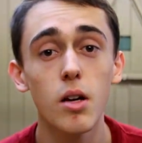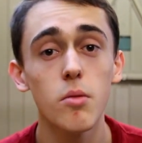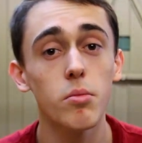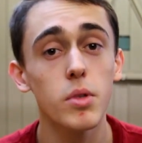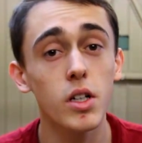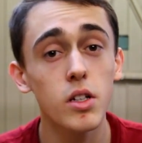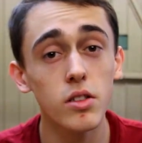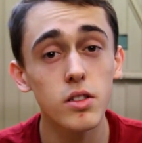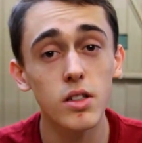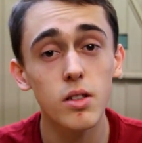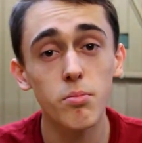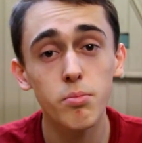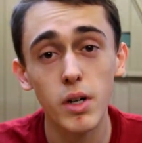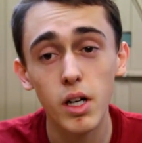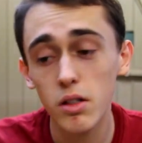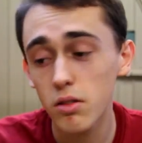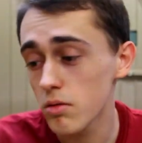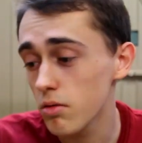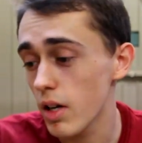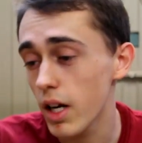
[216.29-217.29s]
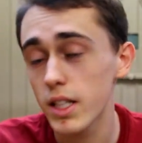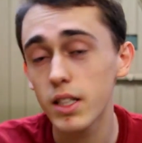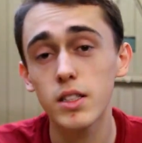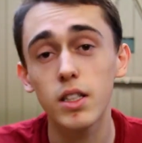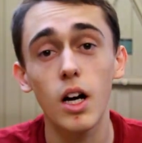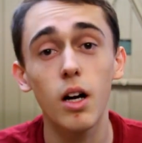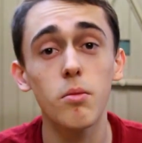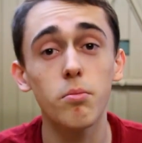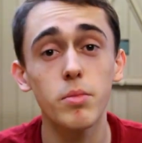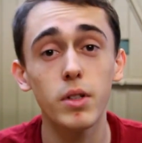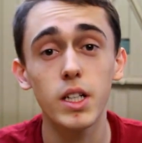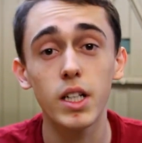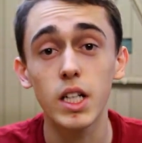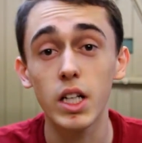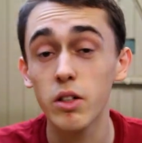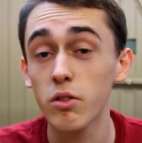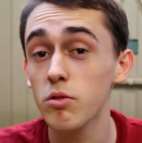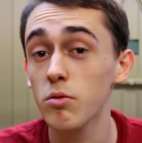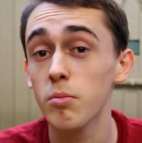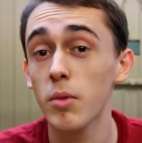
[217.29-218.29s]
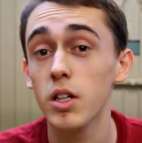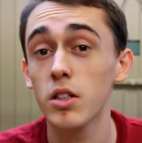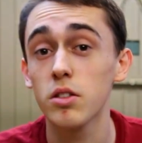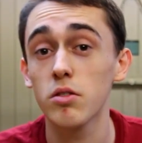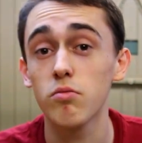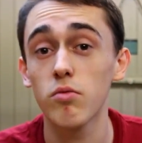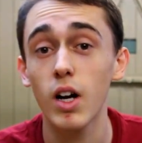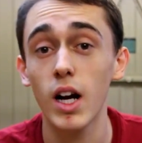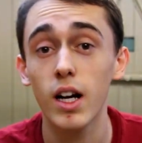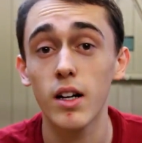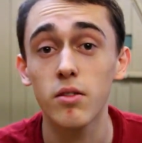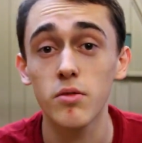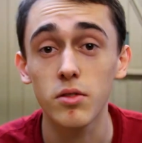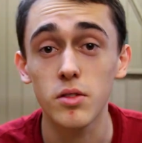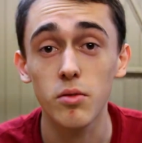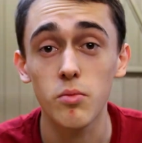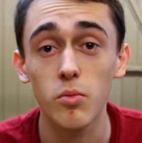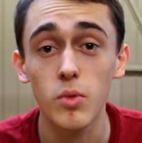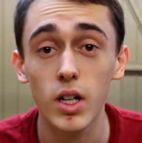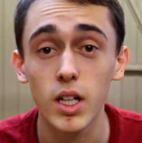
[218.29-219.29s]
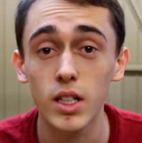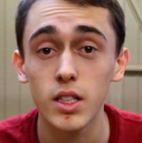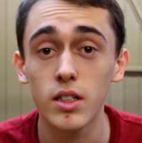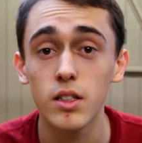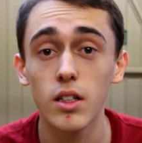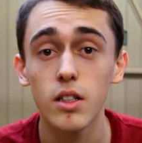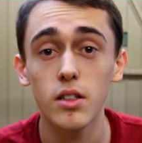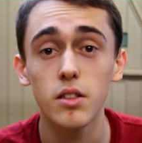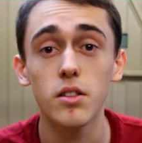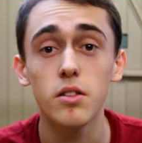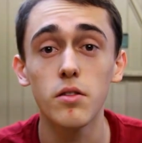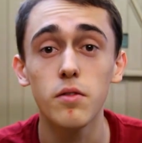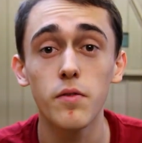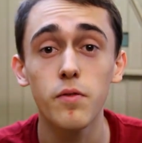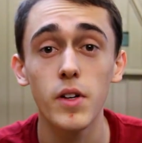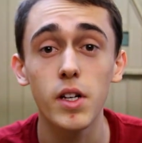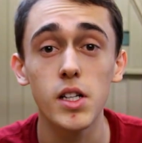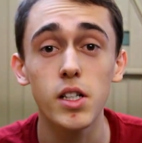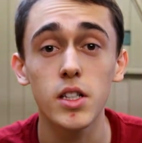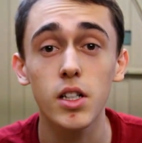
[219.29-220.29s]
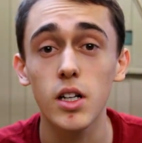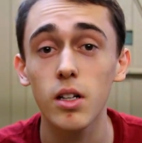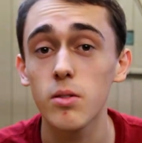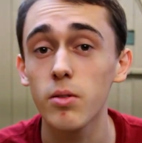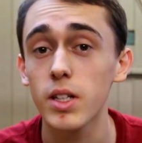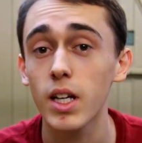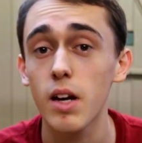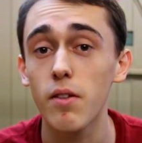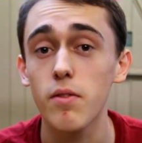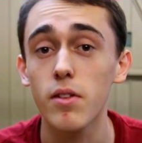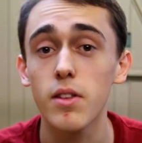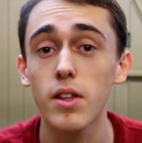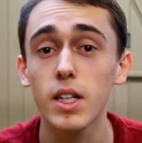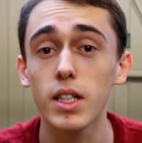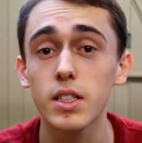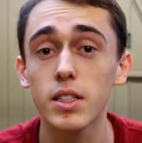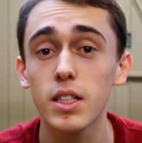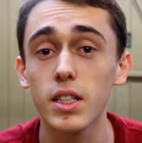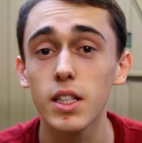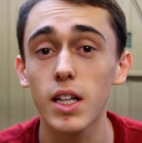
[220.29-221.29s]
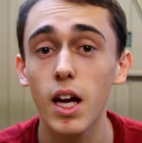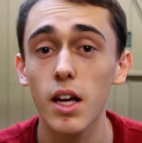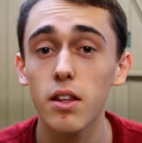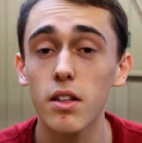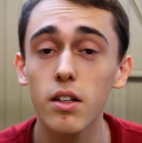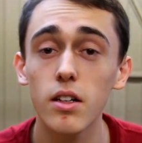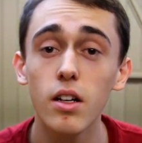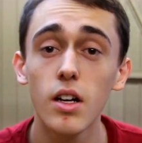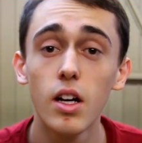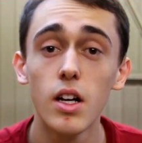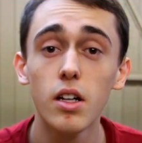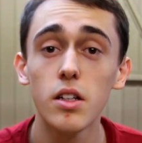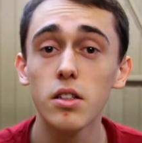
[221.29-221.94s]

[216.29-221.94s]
Because the bowl ends up being almost round when you finish gluing everything together,